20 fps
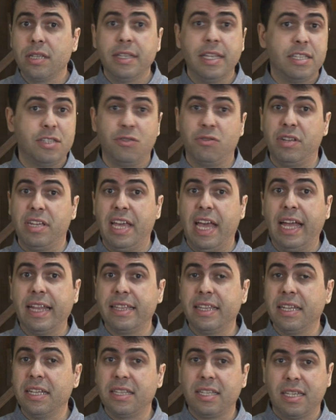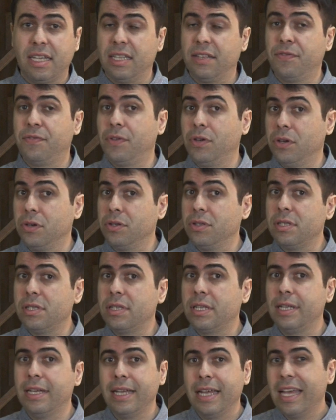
disoriented, confused,